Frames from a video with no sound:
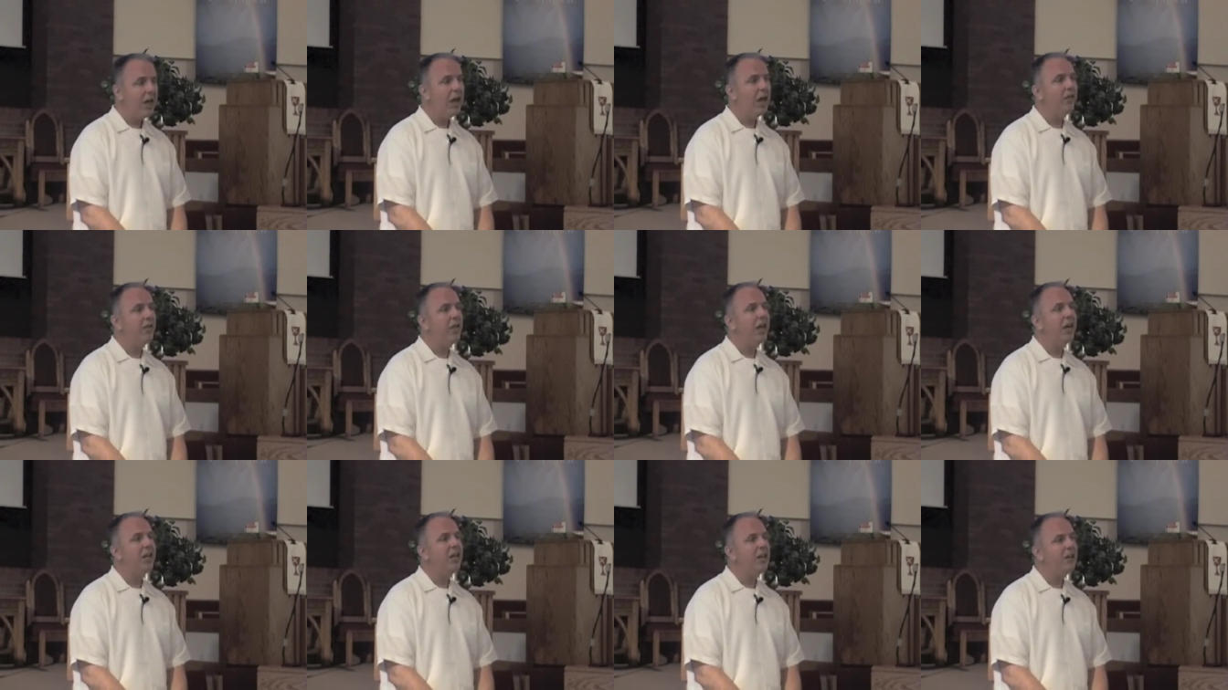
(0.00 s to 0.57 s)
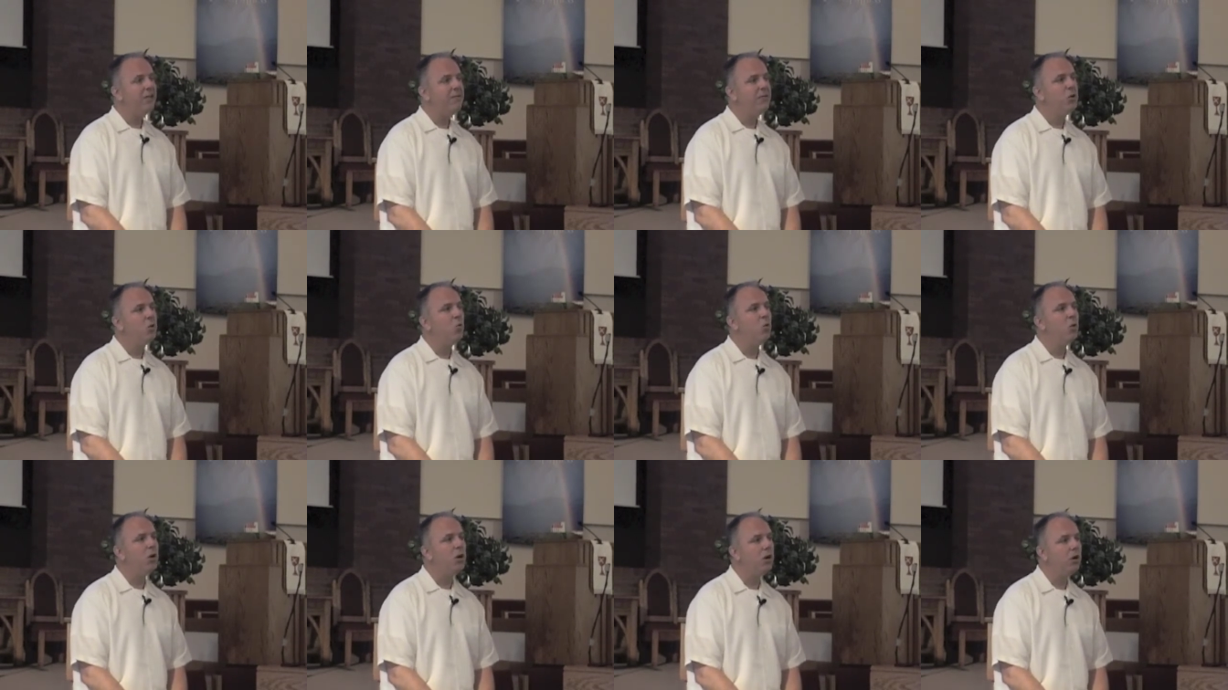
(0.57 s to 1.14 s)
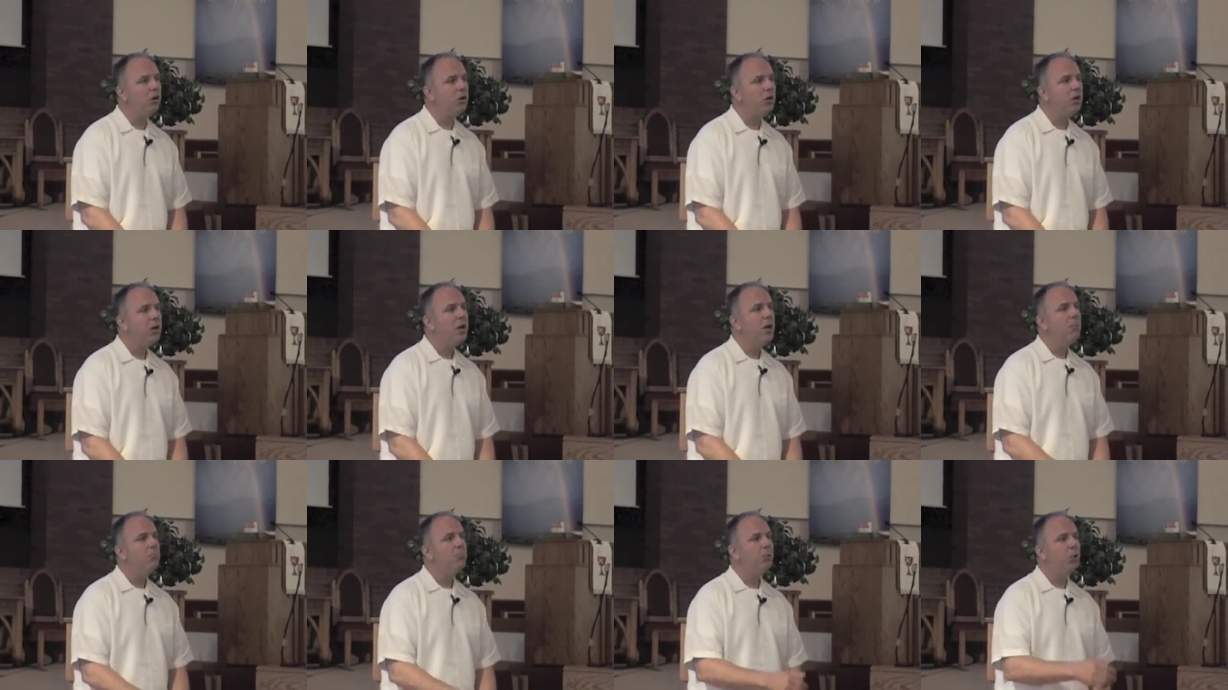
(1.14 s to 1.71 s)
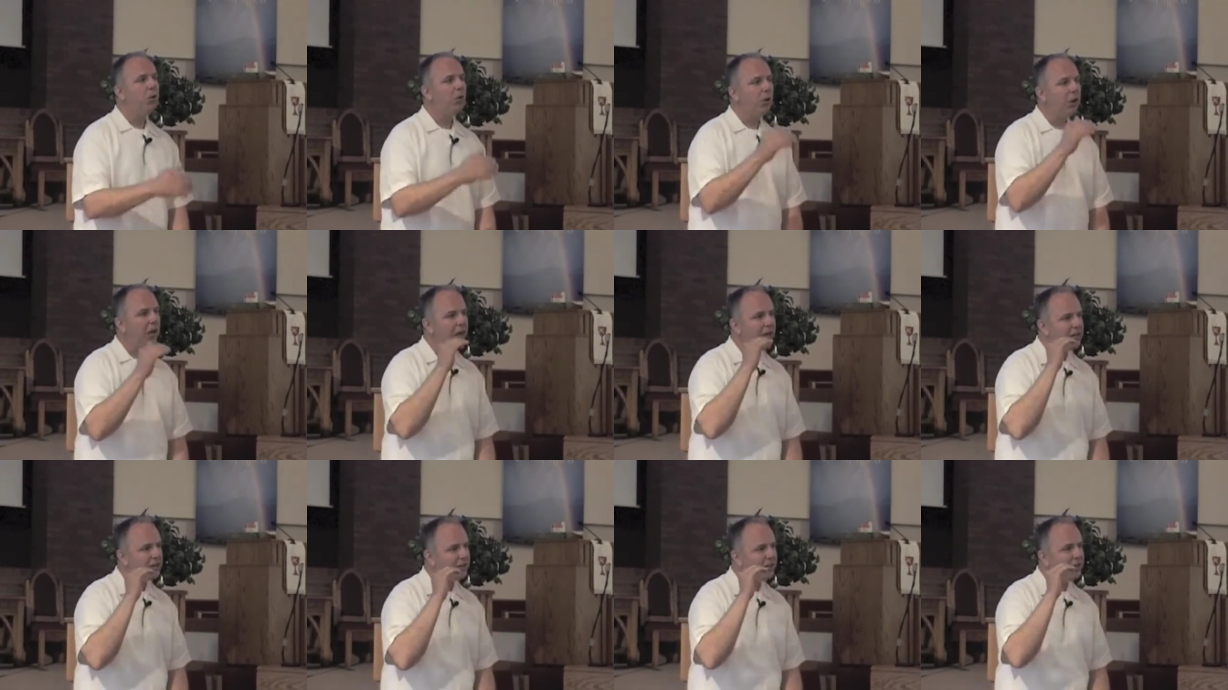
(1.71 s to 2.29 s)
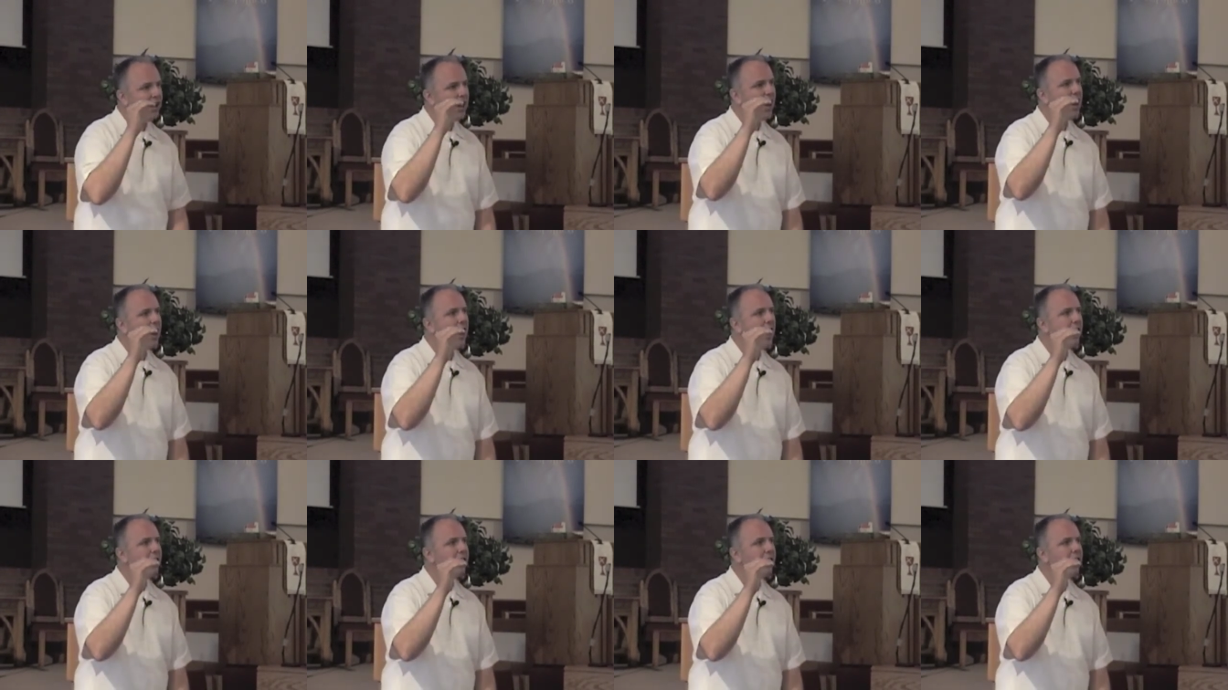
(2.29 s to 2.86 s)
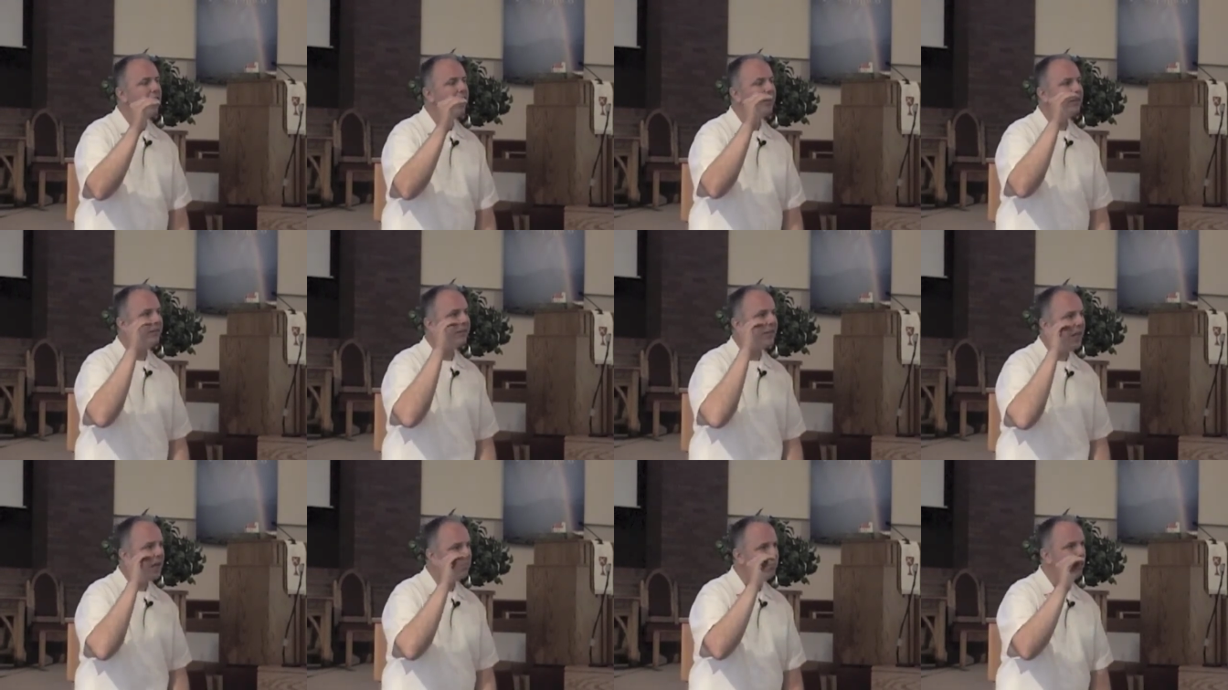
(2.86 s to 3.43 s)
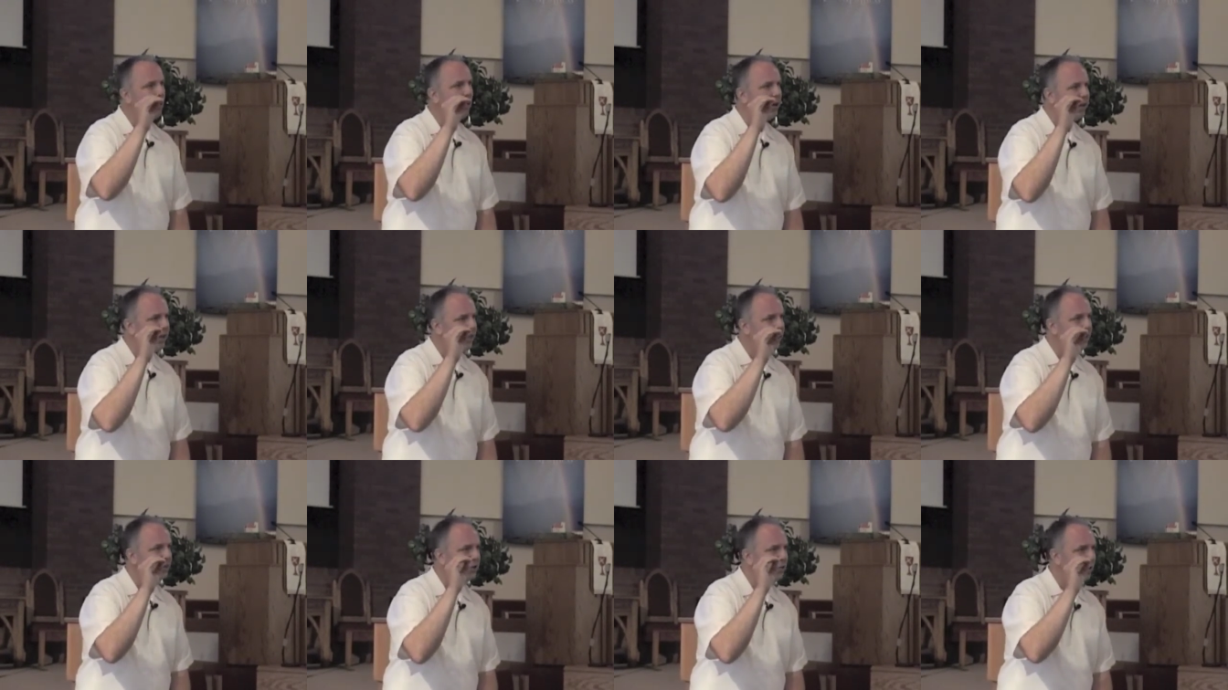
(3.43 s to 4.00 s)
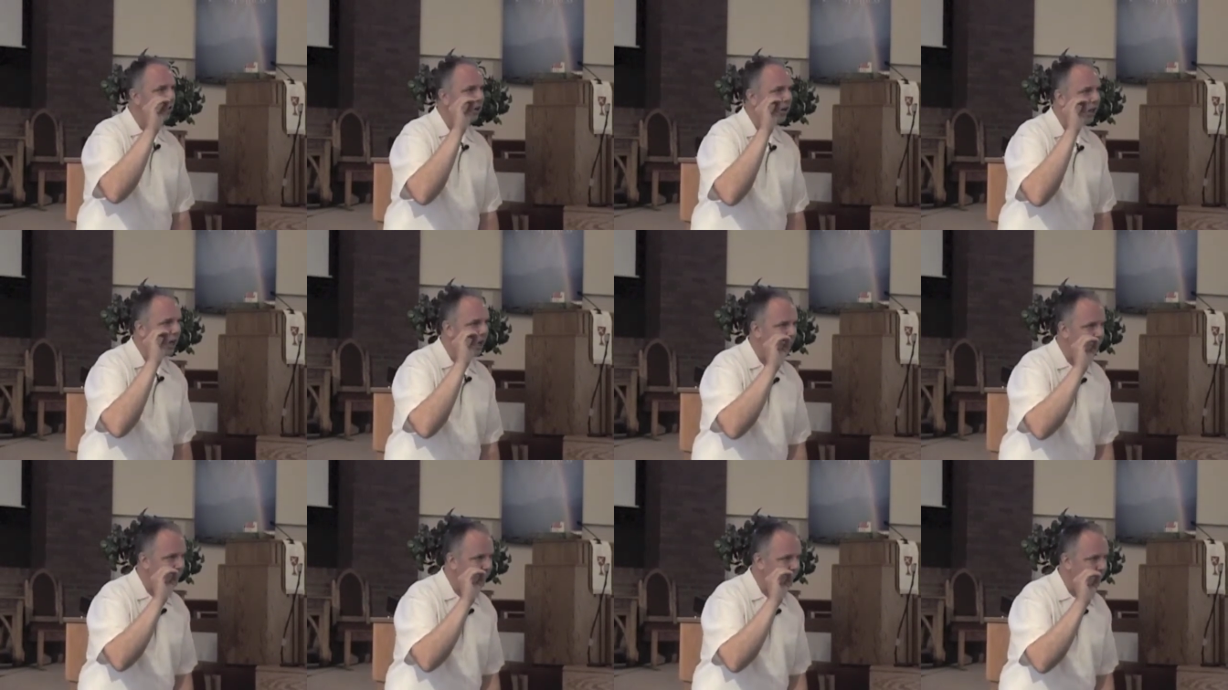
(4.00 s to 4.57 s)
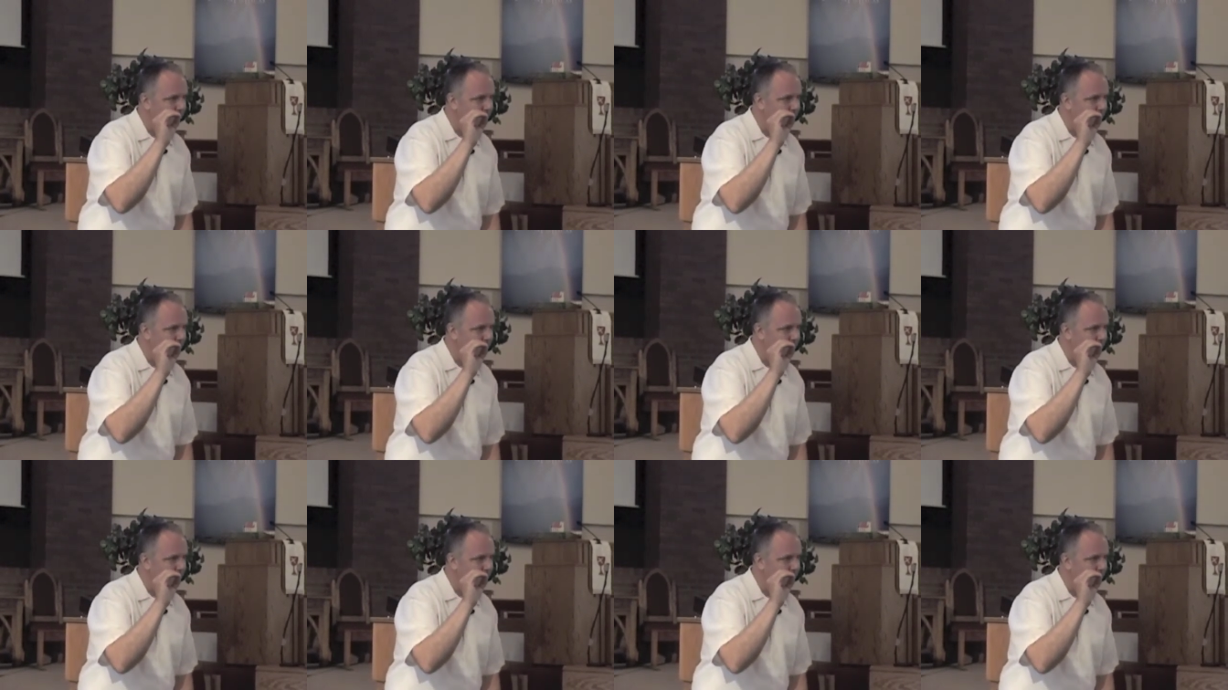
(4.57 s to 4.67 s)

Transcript: And that if you will place God at that point in your life,